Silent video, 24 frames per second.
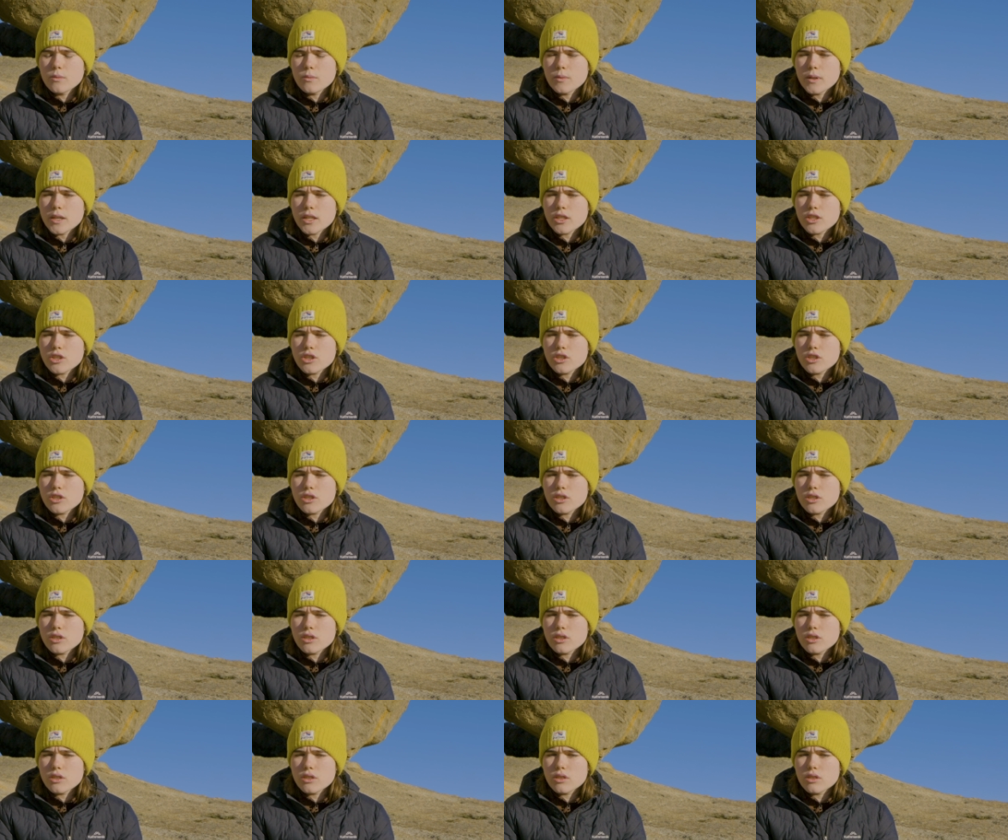which
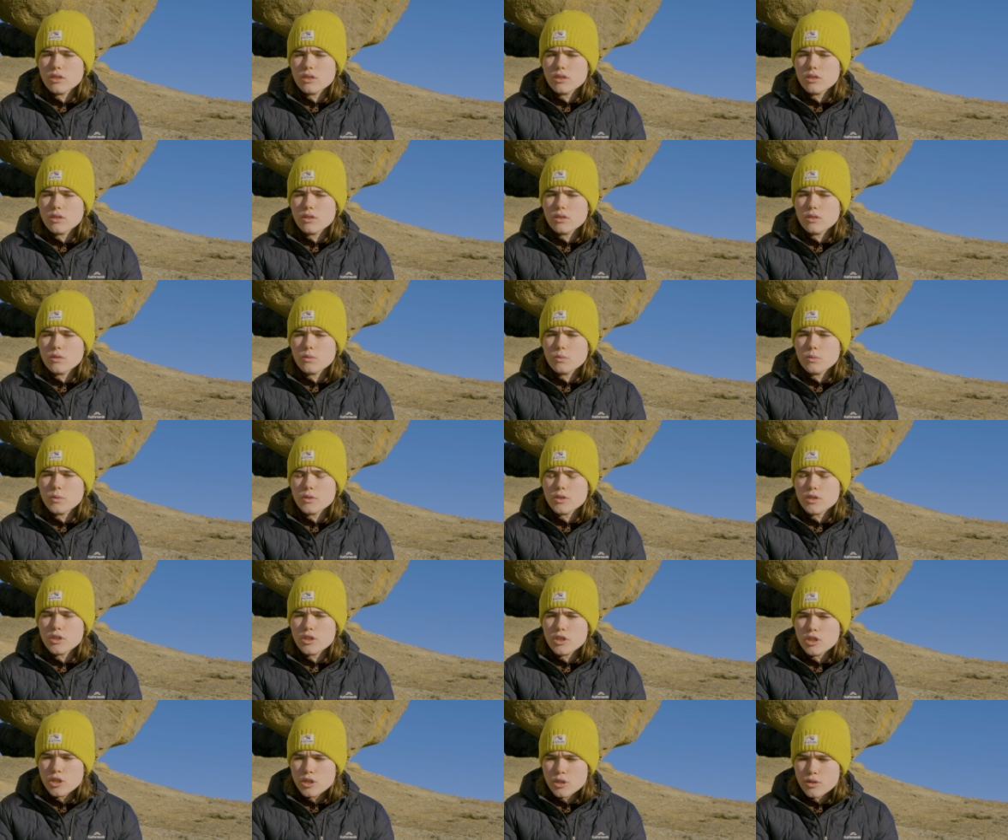was
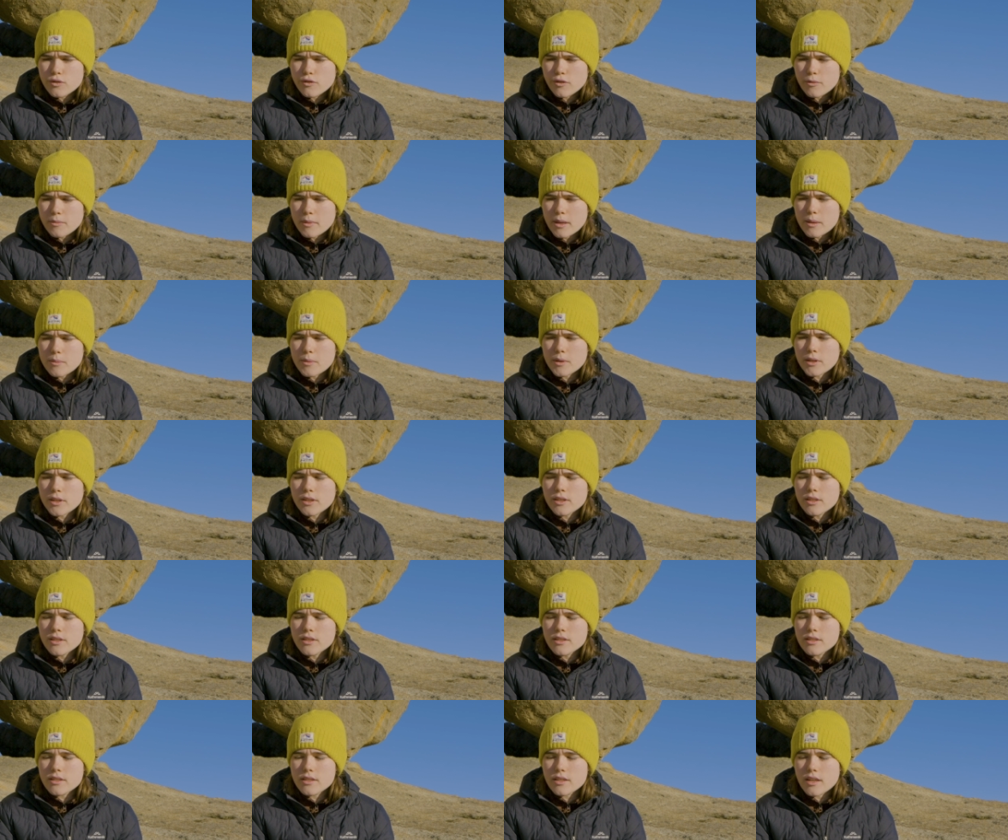huge for me
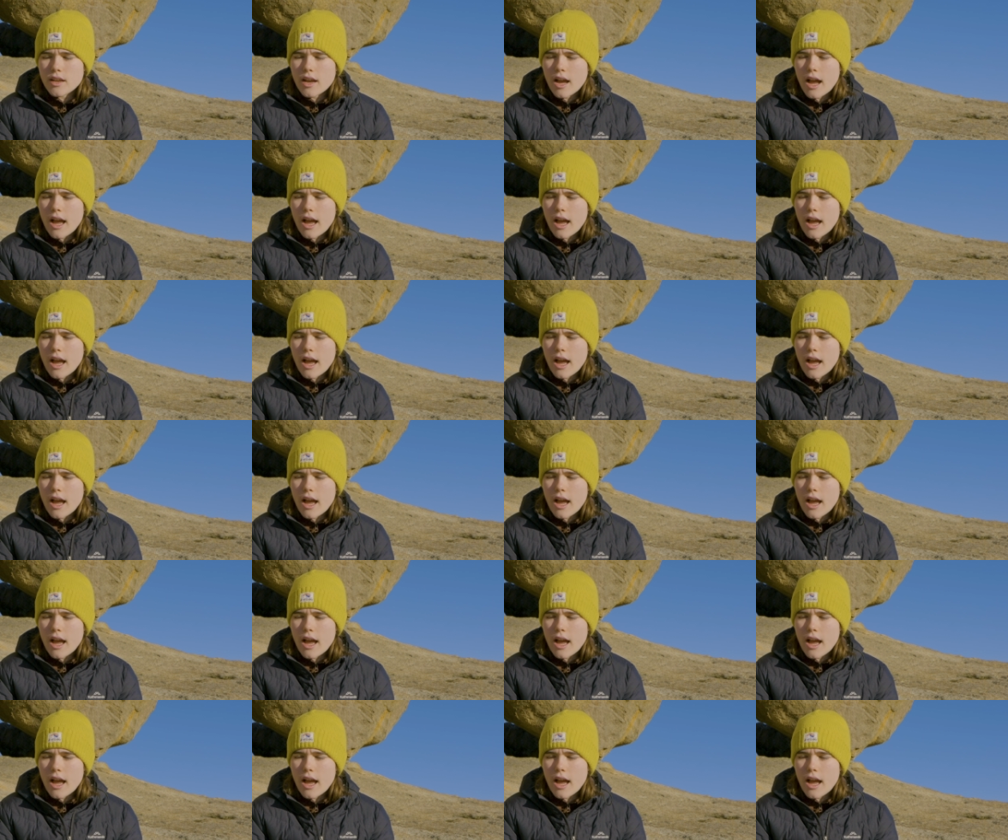because